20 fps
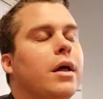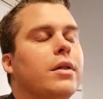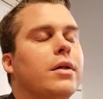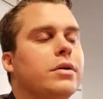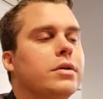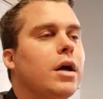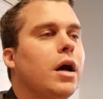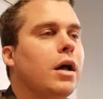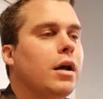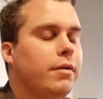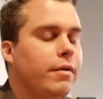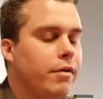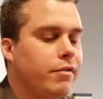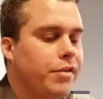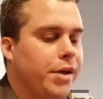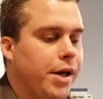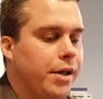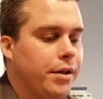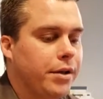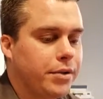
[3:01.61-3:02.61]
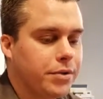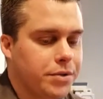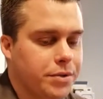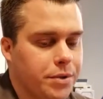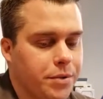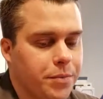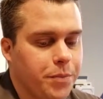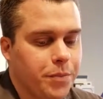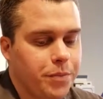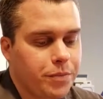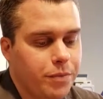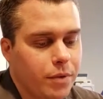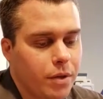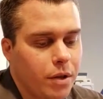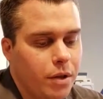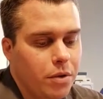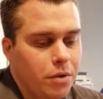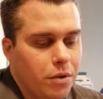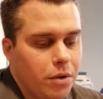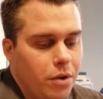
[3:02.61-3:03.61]
We are talking about VA loans.
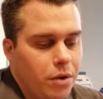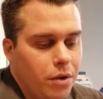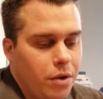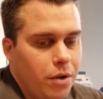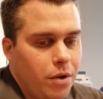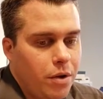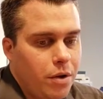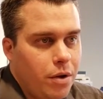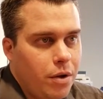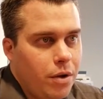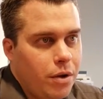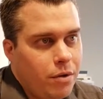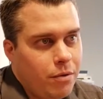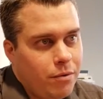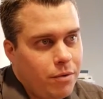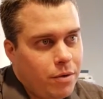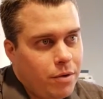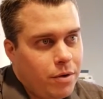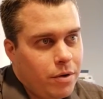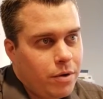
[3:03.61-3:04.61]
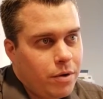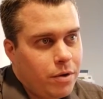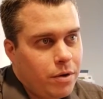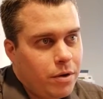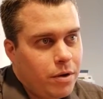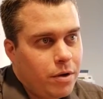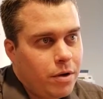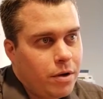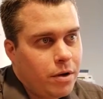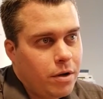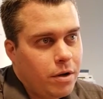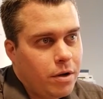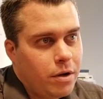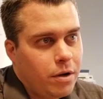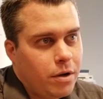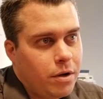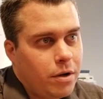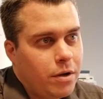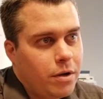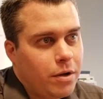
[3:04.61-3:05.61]
You said exactly what you said. Thank you for
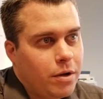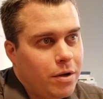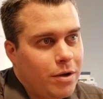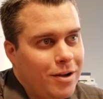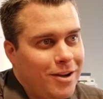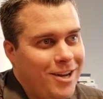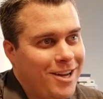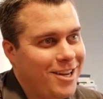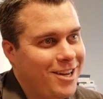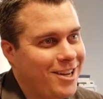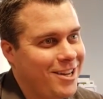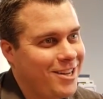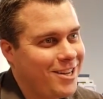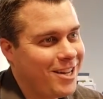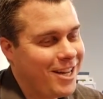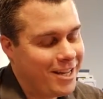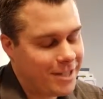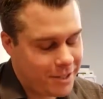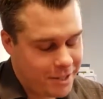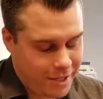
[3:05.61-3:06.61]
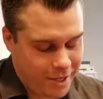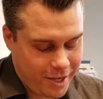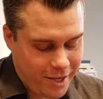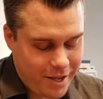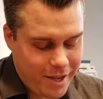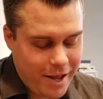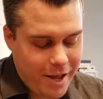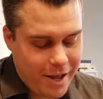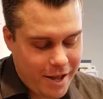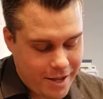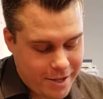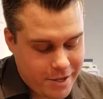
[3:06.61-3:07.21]
your service. And, it's yeah.